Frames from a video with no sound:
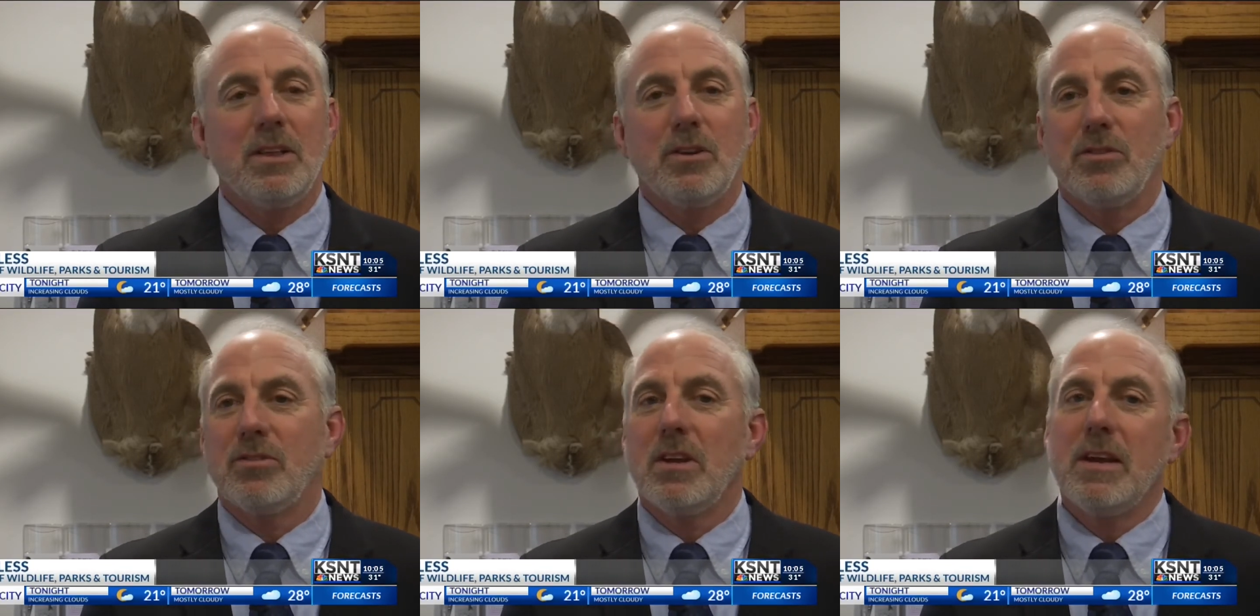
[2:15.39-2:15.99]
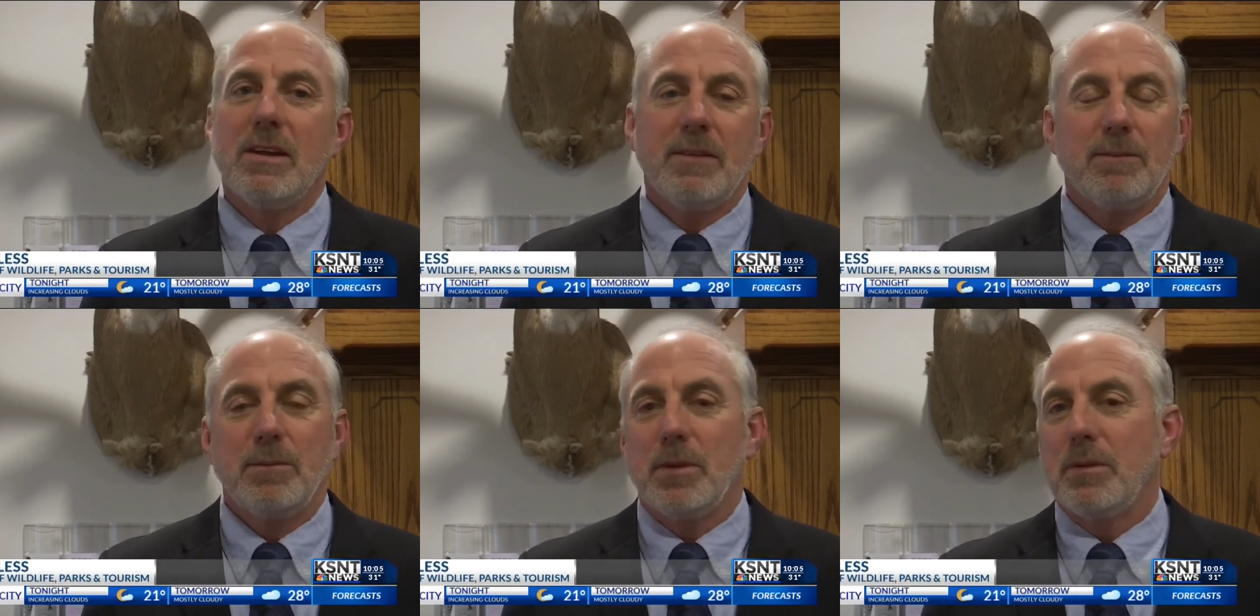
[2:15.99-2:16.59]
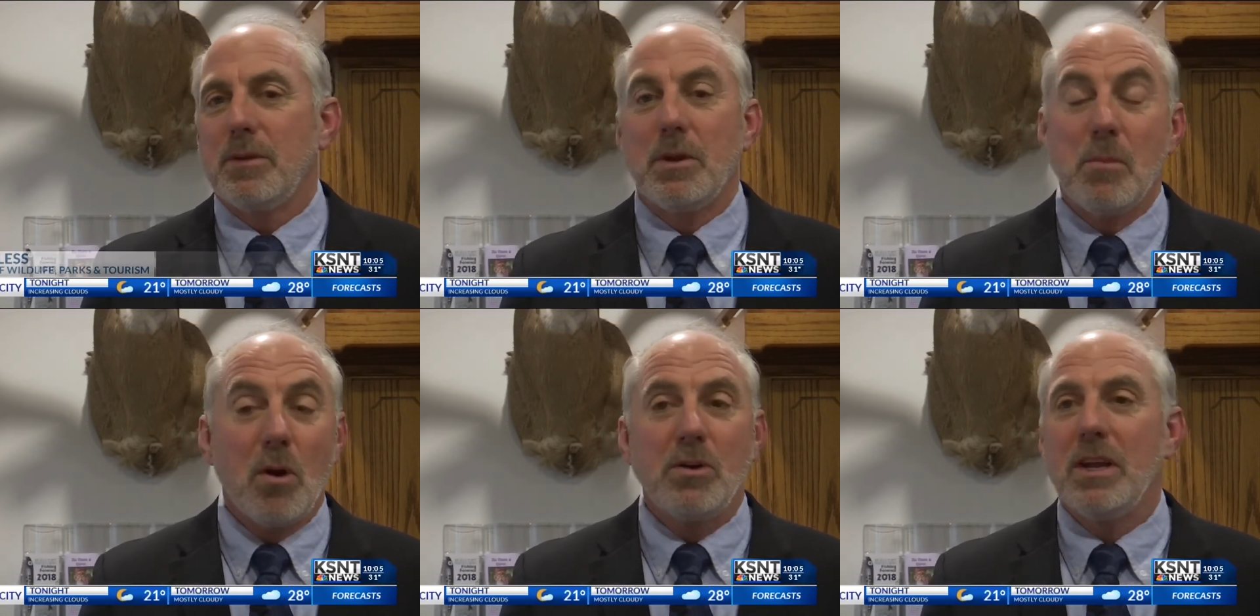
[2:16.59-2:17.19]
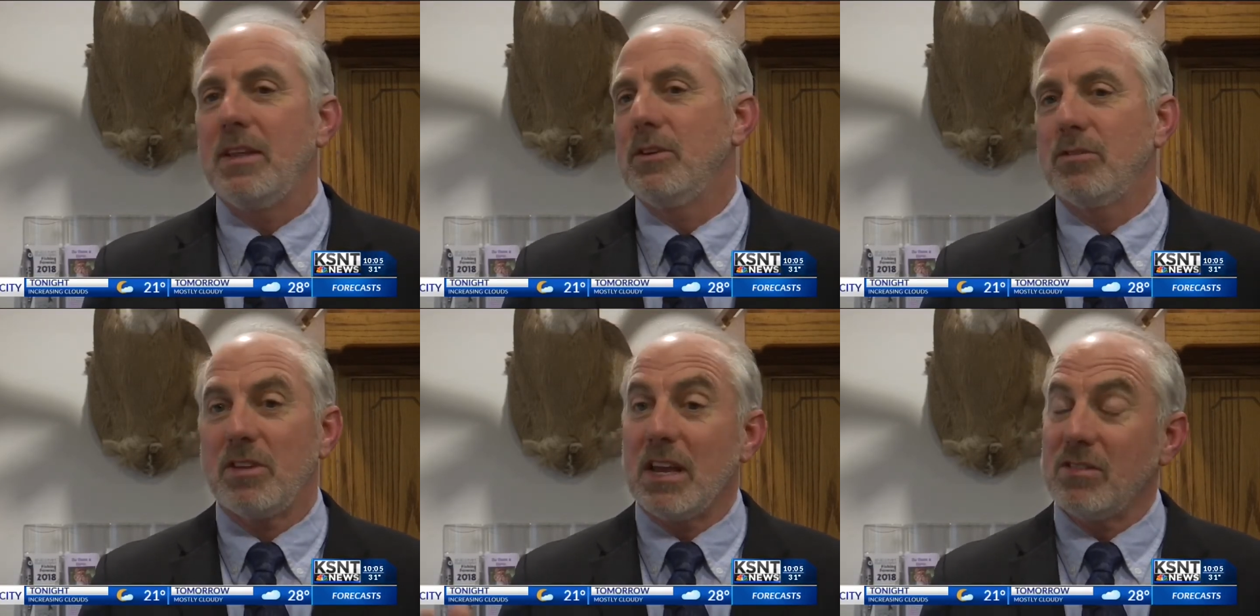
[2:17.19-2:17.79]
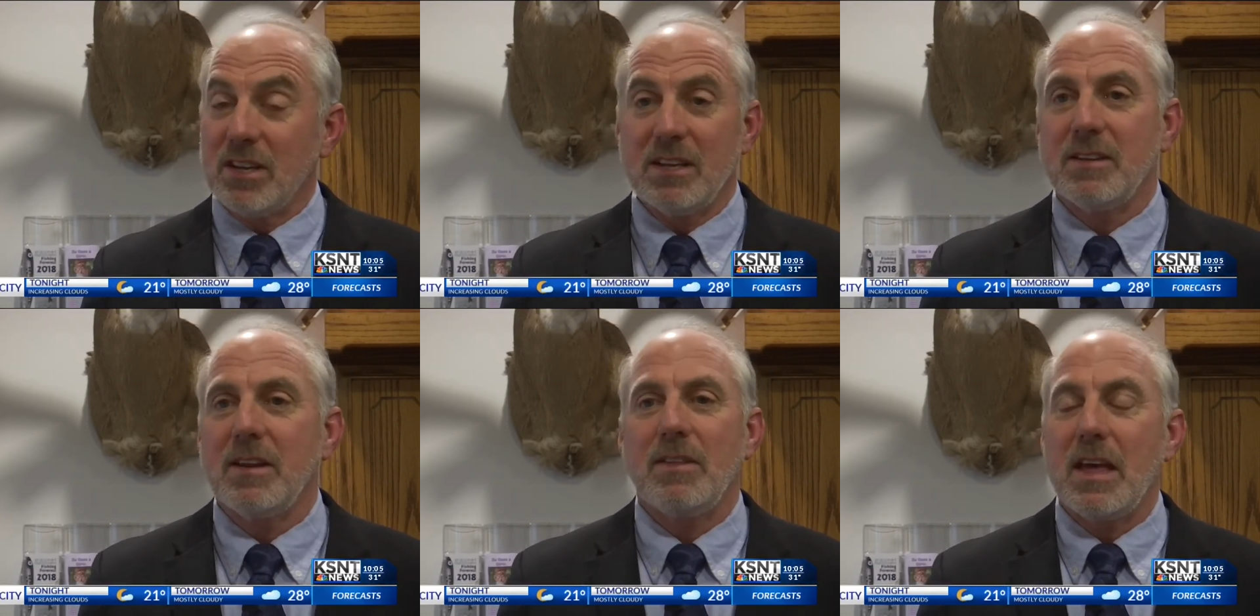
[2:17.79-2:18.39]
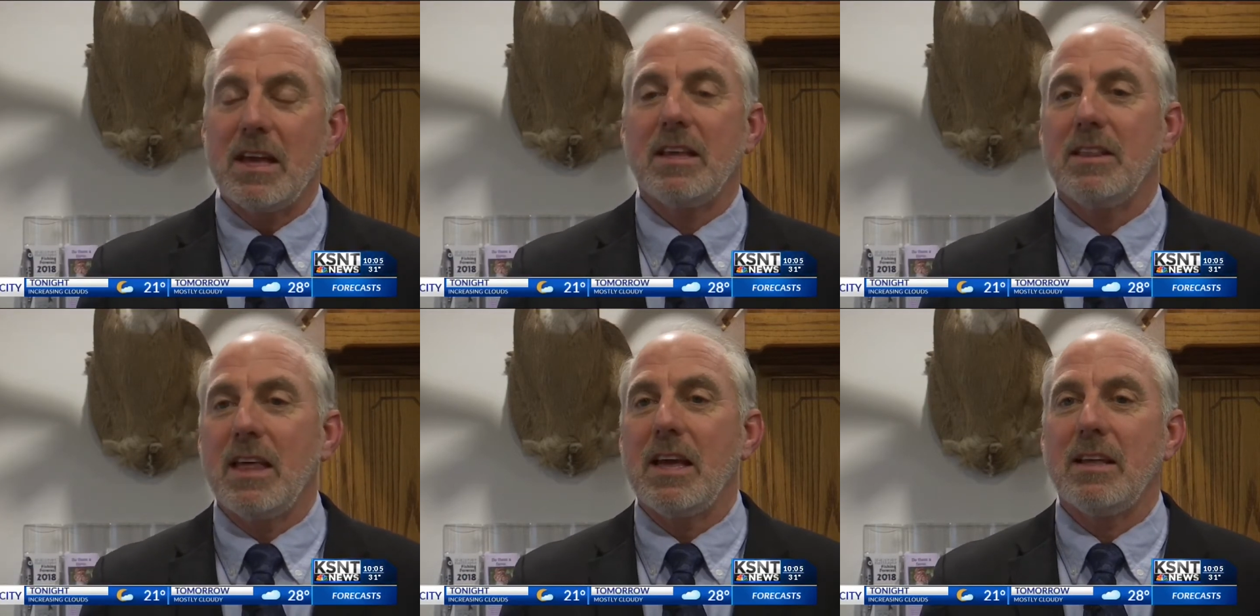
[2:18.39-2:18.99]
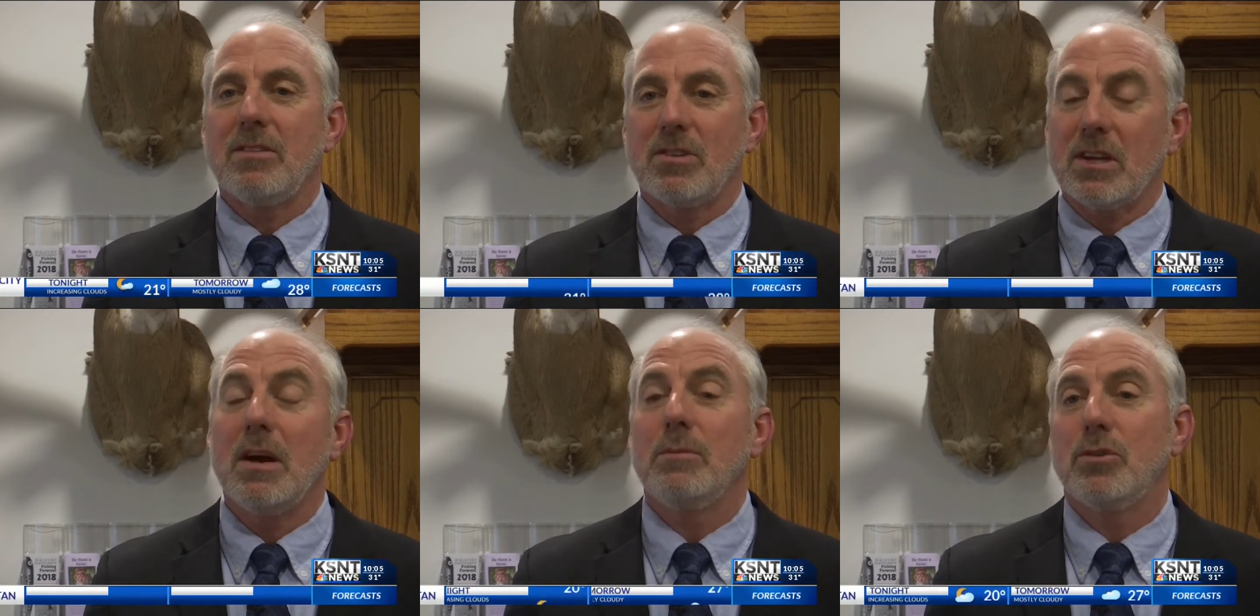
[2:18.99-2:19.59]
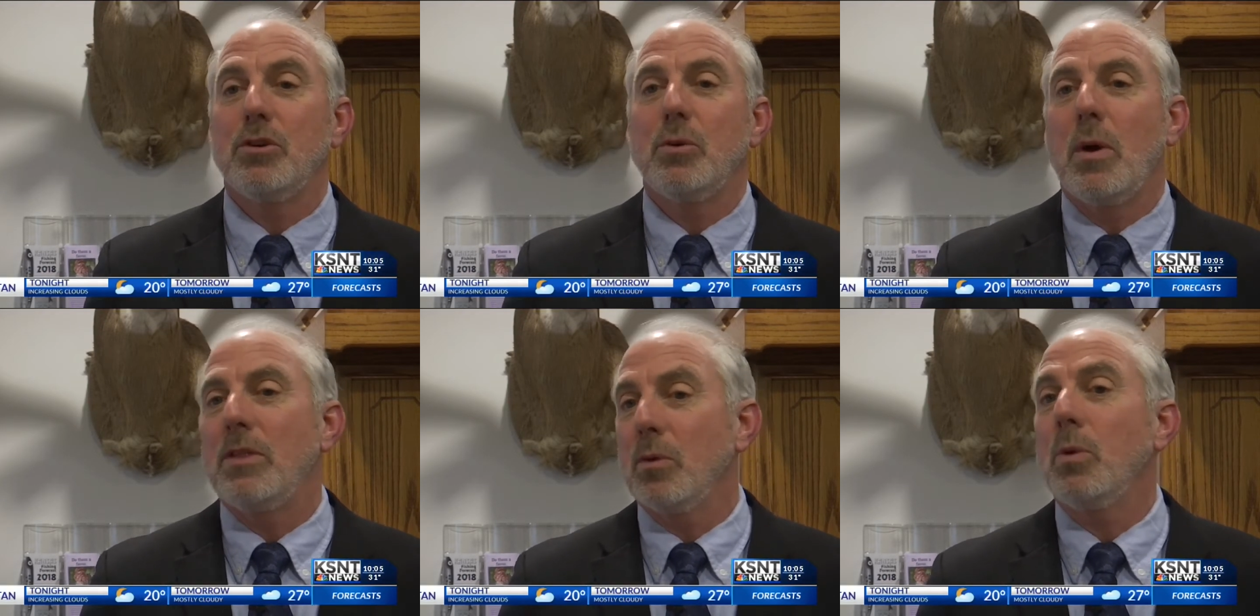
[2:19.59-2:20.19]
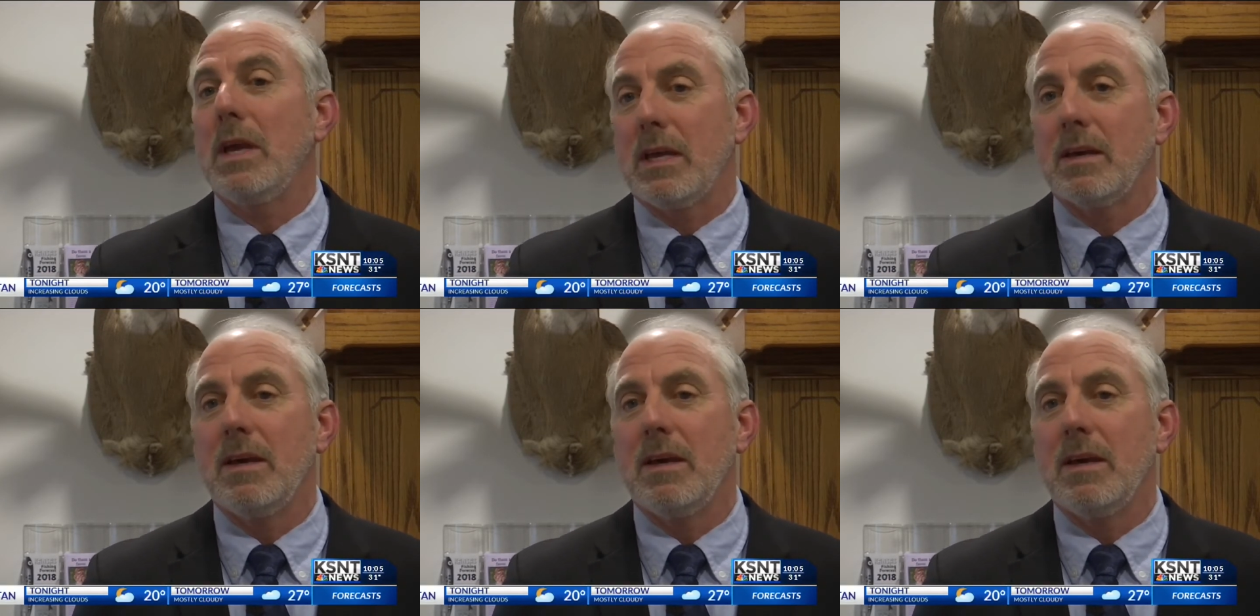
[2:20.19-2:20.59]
There's pneumonia, and there's things that they, they succumb to when they're weak.